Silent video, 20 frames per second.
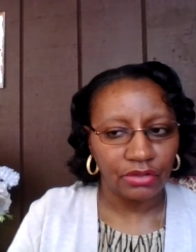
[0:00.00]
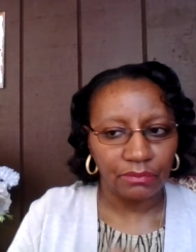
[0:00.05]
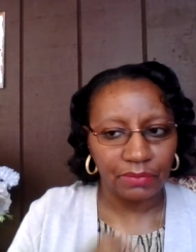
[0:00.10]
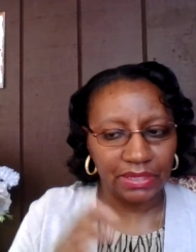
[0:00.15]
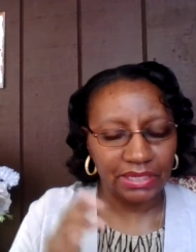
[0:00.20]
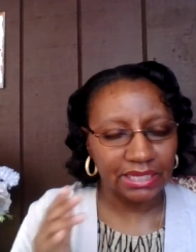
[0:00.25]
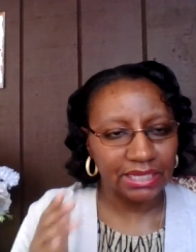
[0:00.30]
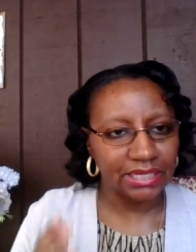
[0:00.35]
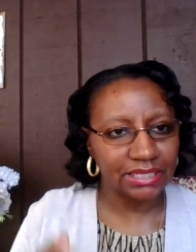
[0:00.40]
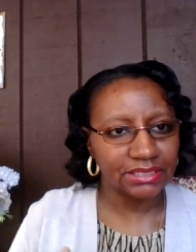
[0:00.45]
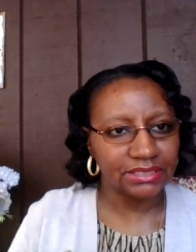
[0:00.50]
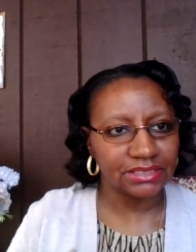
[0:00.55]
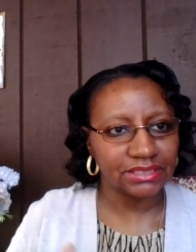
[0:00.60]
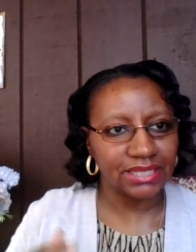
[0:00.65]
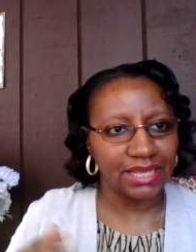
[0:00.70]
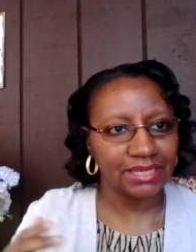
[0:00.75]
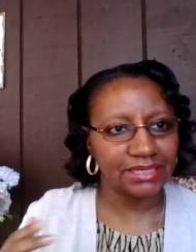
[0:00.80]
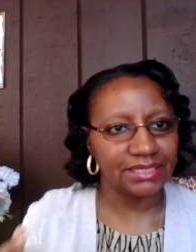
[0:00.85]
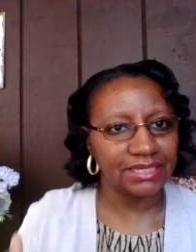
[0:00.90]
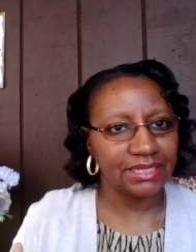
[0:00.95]
because
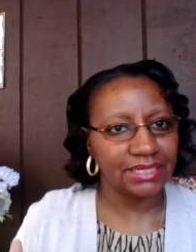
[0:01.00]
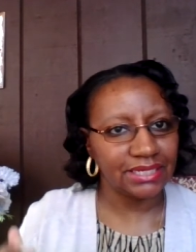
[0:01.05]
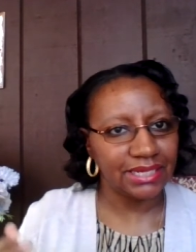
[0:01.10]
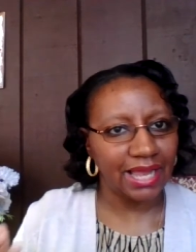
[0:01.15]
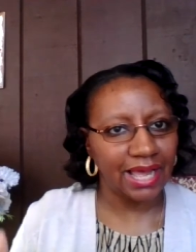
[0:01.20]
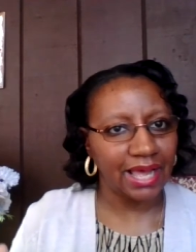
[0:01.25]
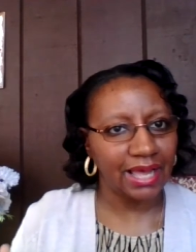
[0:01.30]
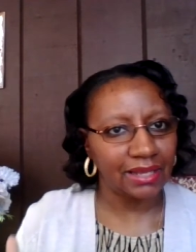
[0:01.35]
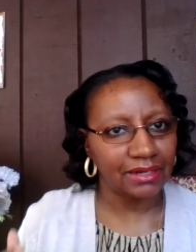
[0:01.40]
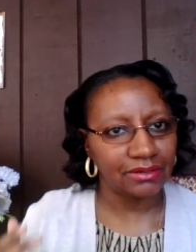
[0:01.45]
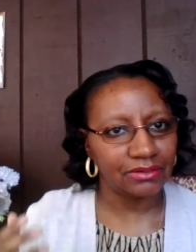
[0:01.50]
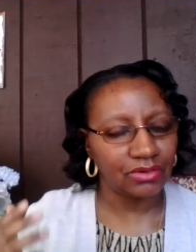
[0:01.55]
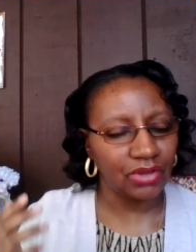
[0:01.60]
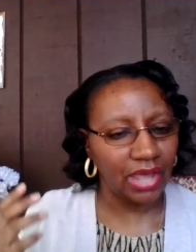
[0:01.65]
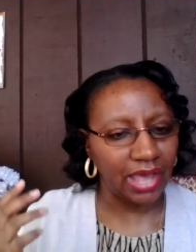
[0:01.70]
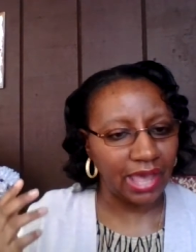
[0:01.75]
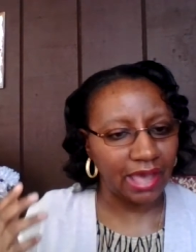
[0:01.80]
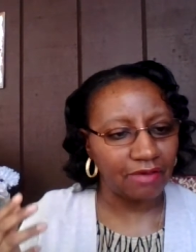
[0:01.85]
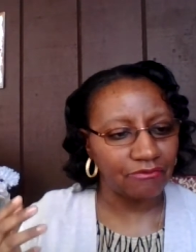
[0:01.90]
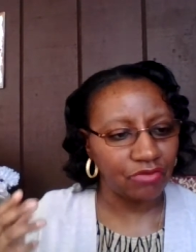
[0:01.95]
they did not
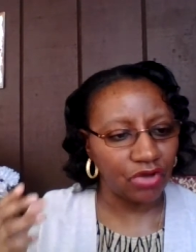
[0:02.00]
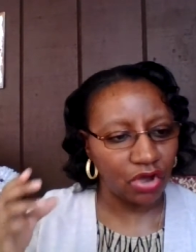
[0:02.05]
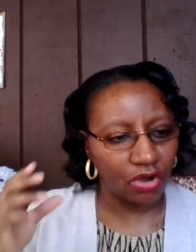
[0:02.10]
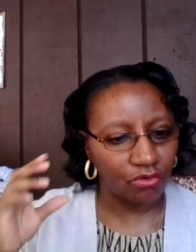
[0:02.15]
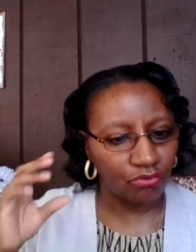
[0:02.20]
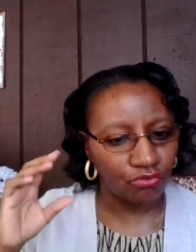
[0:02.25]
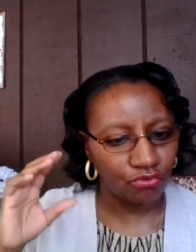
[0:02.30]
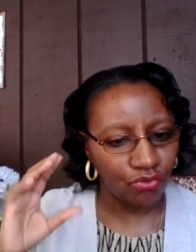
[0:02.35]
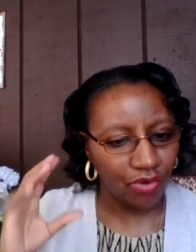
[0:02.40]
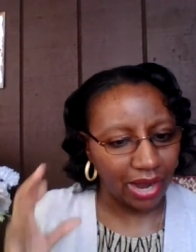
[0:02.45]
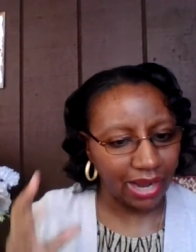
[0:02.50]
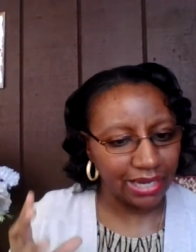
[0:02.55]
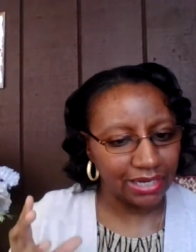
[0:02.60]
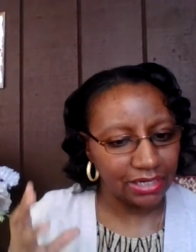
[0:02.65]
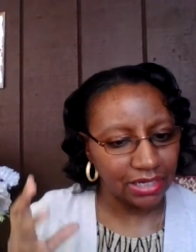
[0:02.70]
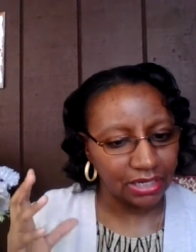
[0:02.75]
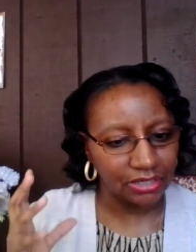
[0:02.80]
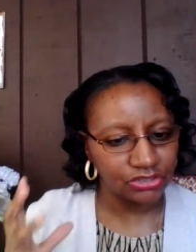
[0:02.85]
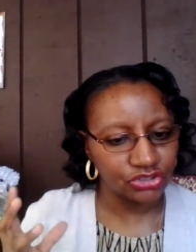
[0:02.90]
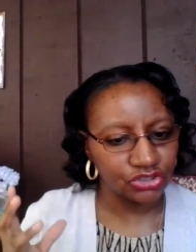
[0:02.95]
have a right
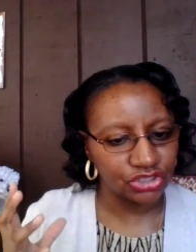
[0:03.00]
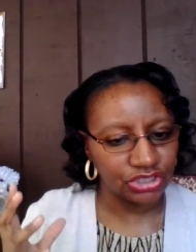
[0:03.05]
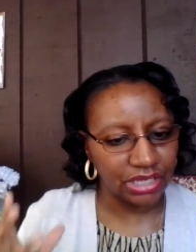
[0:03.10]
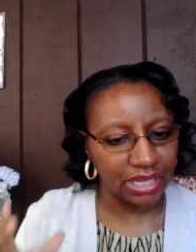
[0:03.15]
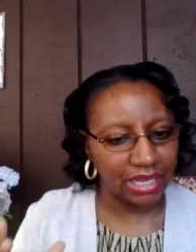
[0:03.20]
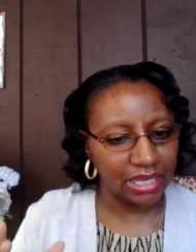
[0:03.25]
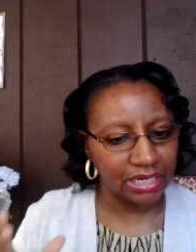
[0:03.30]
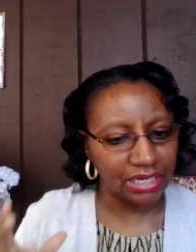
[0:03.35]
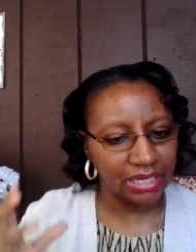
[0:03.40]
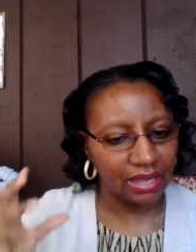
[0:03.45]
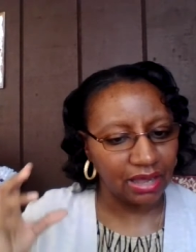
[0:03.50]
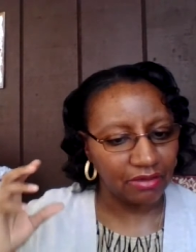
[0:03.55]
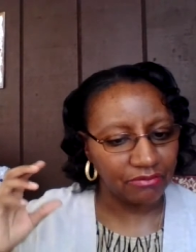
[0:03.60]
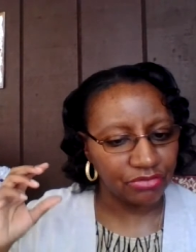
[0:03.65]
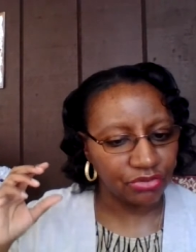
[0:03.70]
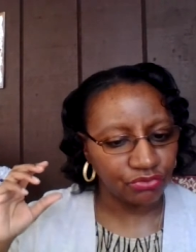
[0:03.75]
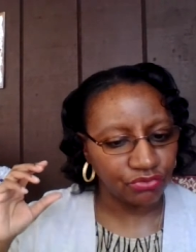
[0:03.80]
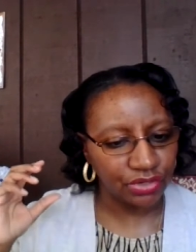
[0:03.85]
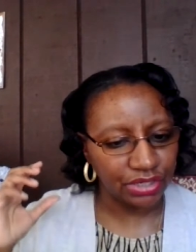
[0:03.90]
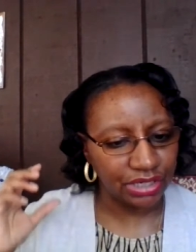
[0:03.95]
understanding
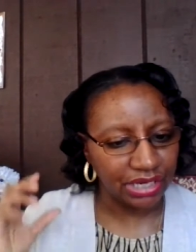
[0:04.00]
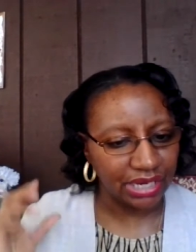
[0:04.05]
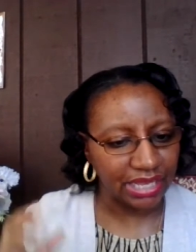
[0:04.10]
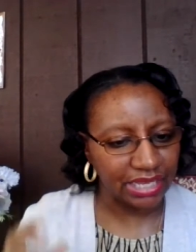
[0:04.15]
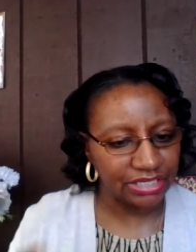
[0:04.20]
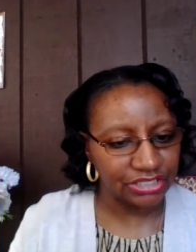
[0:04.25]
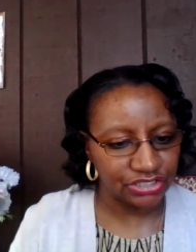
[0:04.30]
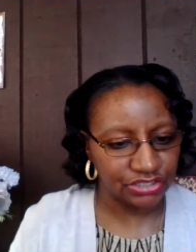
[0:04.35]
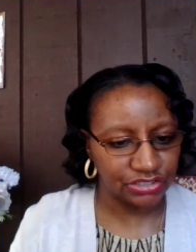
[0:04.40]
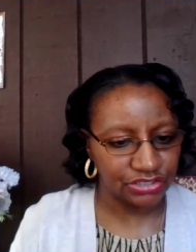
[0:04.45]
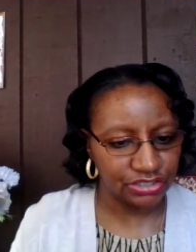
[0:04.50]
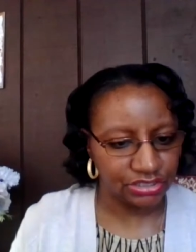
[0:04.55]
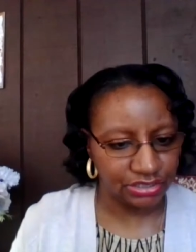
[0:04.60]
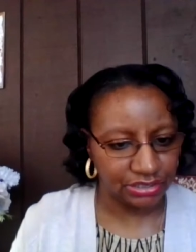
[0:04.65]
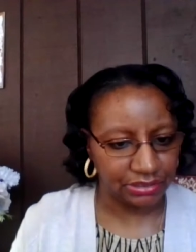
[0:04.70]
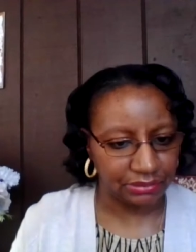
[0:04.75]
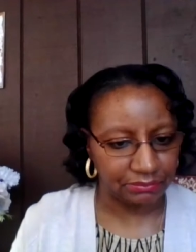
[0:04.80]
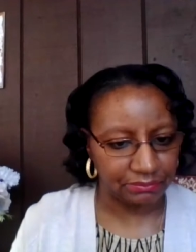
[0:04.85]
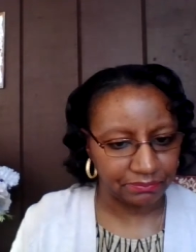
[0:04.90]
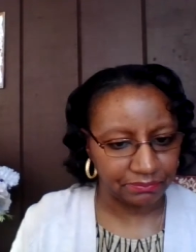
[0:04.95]
of the
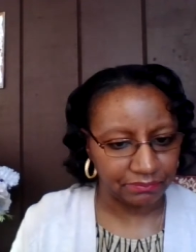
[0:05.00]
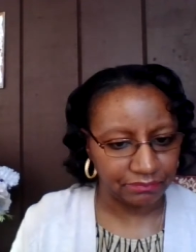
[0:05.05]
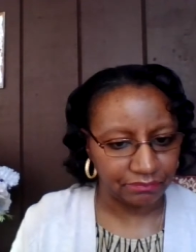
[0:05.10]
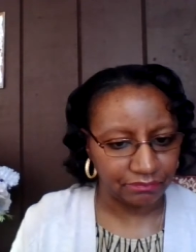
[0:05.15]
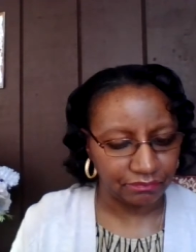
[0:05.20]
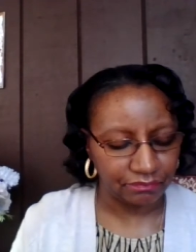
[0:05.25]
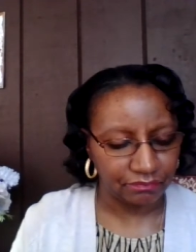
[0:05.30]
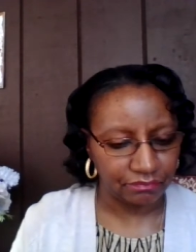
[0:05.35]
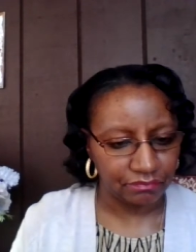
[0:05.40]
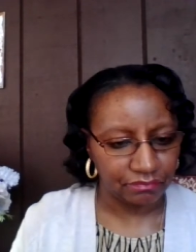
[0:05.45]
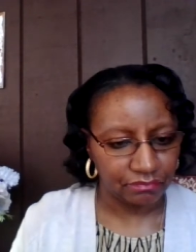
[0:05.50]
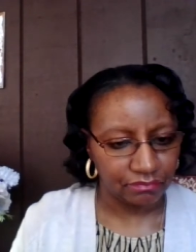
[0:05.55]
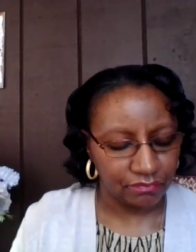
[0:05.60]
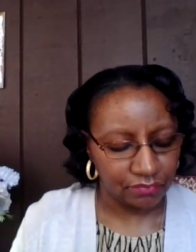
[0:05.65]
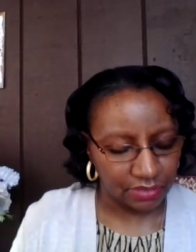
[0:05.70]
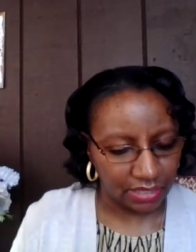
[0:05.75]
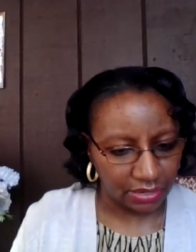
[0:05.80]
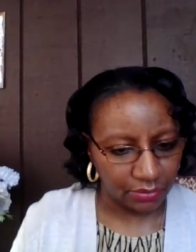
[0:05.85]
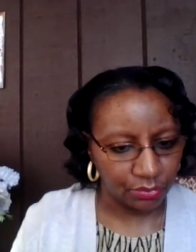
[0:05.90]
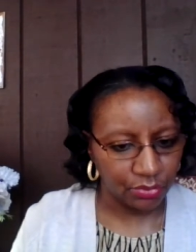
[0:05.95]
relationship
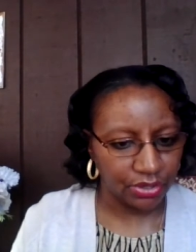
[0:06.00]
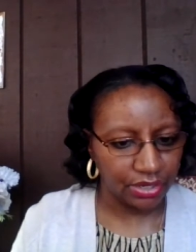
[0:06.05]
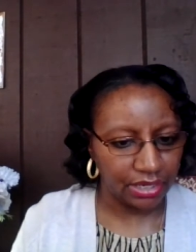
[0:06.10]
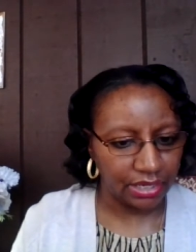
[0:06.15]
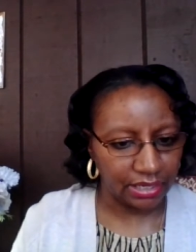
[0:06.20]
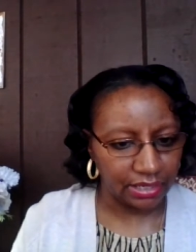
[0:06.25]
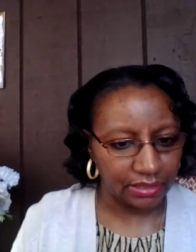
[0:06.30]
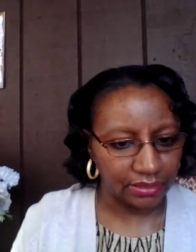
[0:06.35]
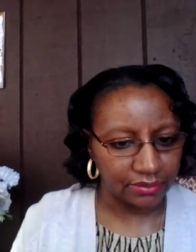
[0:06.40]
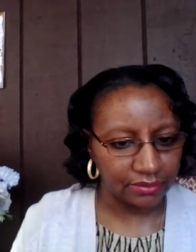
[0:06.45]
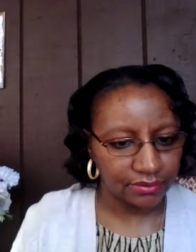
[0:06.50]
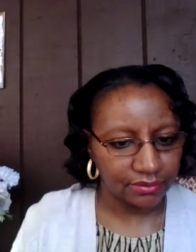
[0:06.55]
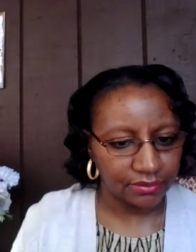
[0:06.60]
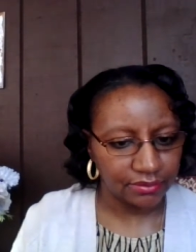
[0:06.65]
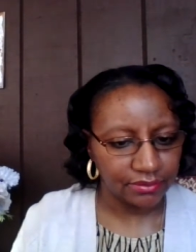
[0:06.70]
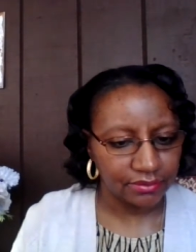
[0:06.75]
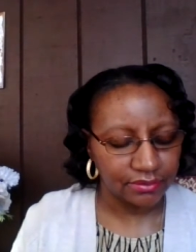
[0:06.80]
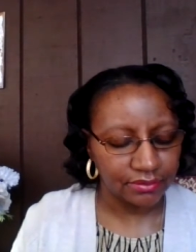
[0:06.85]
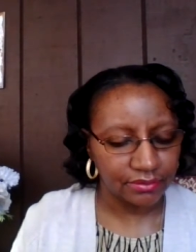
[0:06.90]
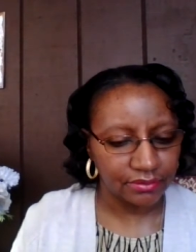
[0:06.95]
they were in.
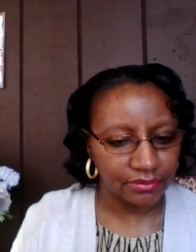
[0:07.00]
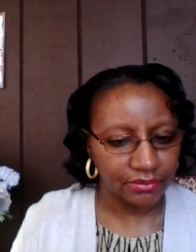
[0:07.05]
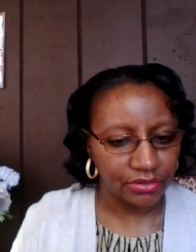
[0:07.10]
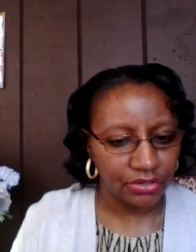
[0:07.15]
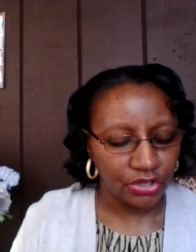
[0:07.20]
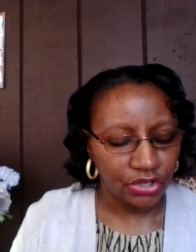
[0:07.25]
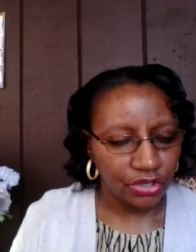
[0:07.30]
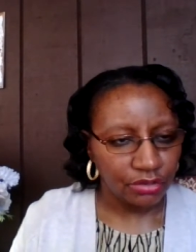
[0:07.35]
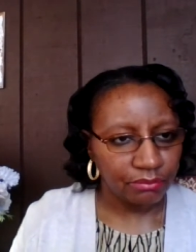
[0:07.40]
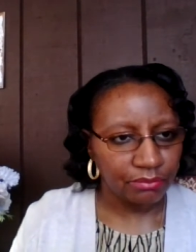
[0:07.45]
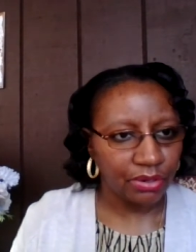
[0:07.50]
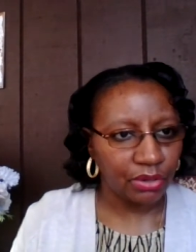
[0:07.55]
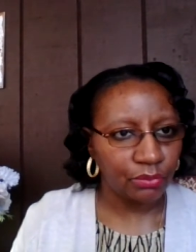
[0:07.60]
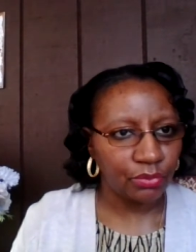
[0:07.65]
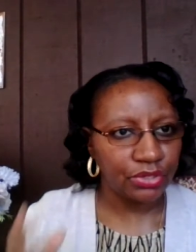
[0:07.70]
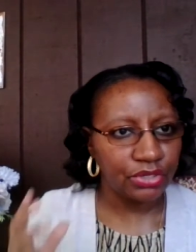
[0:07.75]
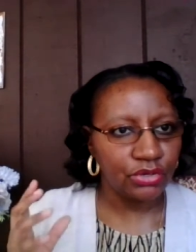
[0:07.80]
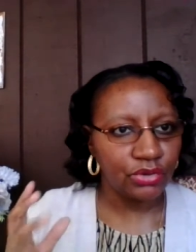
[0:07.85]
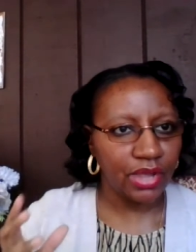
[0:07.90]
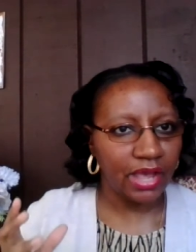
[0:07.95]
But
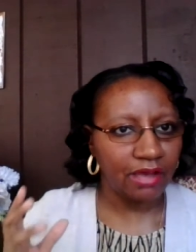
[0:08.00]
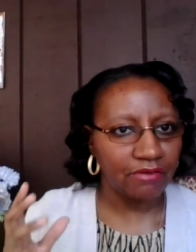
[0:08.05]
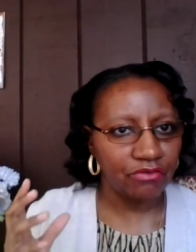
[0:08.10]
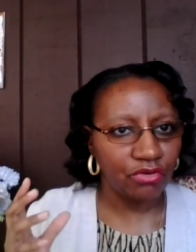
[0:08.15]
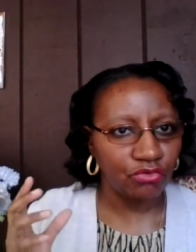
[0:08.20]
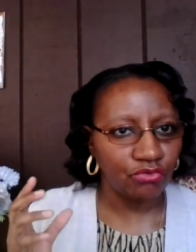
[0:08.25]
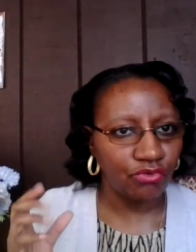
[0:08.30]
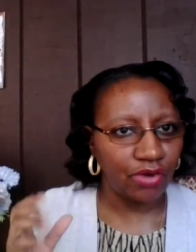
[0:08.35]
when you have a